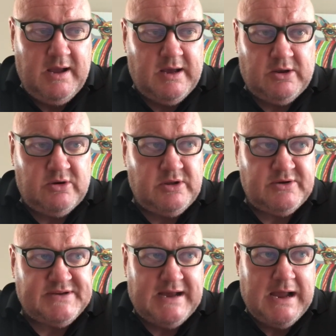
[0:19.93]
a long,
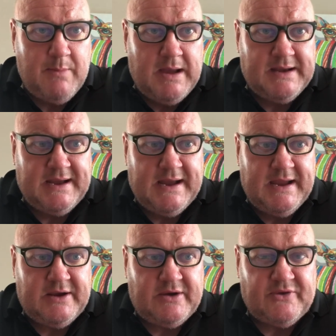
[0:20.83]
long time, and
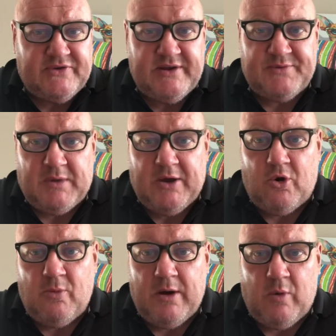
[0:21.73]
I consider this my
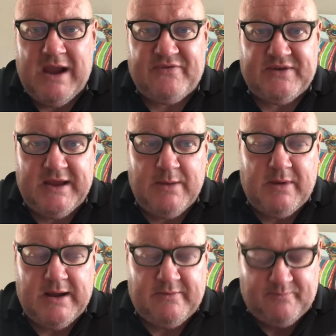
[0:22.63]
home. My wife's here,
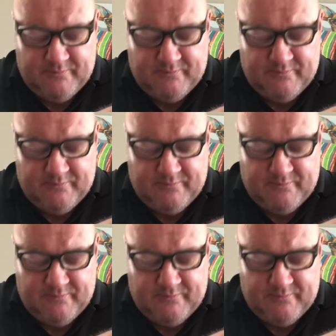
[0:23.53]
my